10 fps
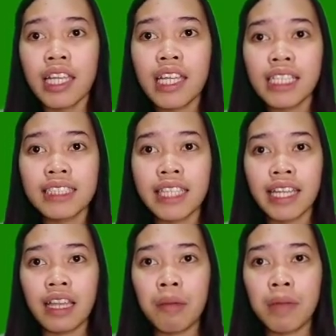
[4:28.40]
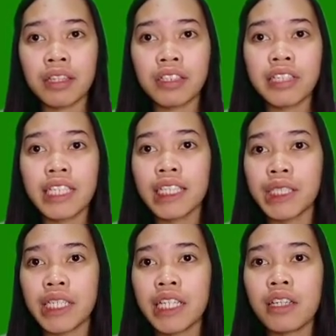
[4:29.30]
It is the elementary
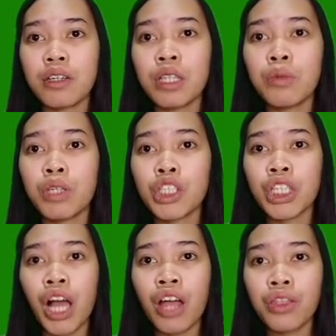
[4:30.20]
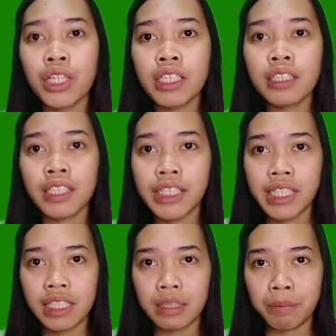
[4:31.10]
learning on which other
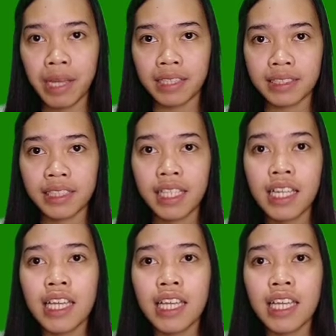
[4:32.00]
learning depends.